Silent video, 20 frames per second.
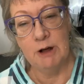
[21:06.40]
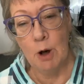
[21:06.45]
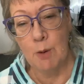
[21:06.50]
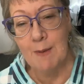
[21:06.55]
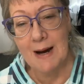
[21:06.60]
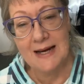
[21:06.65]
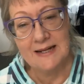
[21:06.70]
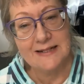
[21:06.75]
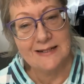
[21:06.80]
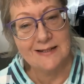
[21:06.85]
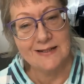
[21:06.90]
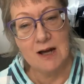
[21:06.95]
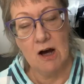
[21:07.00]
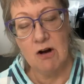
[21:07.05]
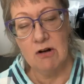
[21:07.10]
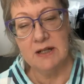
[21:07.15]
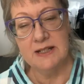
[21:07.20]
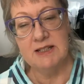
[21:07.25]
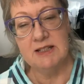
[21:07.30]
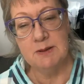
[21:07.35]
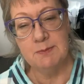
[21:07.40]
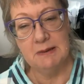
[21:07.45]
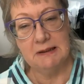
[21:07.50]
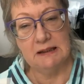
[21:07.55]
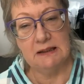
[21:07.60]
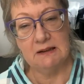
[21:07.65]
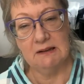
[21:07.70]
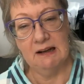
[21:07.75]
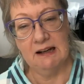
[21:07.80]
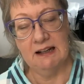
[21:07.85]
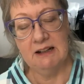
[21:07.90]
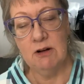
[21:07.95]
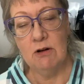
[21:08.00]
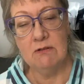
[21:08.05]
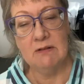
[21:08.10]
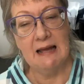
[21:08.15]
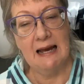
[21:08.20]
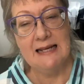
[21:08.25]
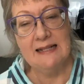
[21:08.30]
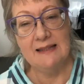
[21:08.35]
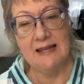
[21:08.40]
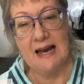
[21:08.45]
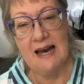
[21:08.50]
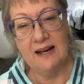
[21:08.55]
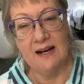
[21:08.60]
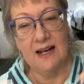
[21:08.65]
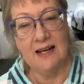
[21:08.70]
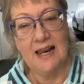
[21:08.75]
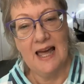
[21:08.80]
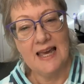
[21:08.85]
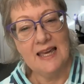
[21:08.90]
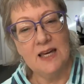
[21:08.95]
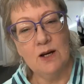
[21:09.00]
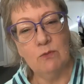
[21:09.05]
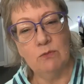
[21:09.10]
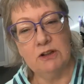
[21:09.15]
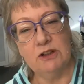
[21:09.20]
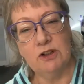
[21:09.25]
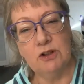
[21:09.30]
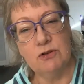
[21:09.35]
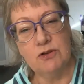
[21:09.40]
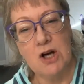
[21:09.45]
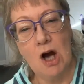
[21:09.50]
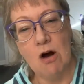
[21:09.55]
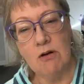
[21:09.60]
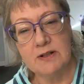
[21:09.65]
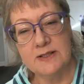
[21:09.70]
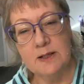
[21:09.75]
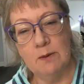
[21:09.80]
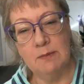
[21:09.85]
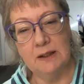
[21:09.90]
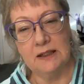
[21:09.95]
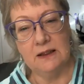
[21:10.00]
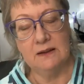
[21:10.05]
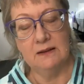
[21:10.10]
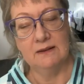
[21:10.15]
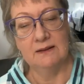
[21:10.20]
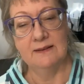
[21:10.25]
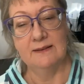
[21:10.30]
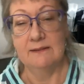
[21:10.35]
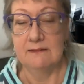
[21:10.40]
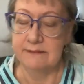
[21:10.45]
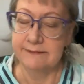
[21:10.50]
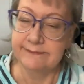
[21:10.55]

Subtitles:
Nobody's talking to me. I don't like that. I like it when you talk to me.